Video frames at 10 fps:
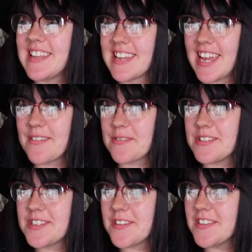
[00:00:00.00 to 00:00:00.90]
I think
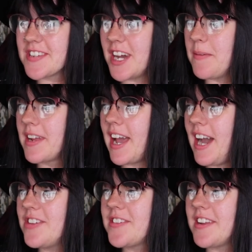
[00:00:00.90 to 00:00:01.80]
everyone saw this coming.
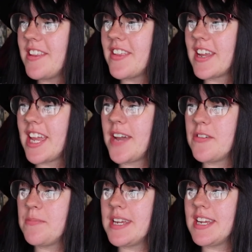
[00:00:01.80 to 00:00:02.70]
I just didn't think it
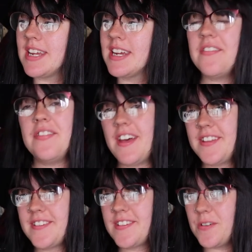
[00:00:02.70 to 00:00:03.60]
would be
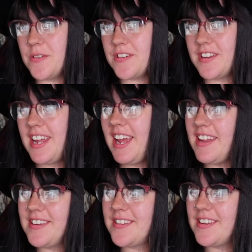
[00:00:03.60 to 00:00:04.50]
this soon
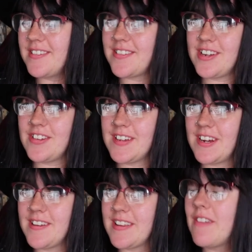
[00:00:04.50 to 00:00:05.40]
into the dissertation diaries.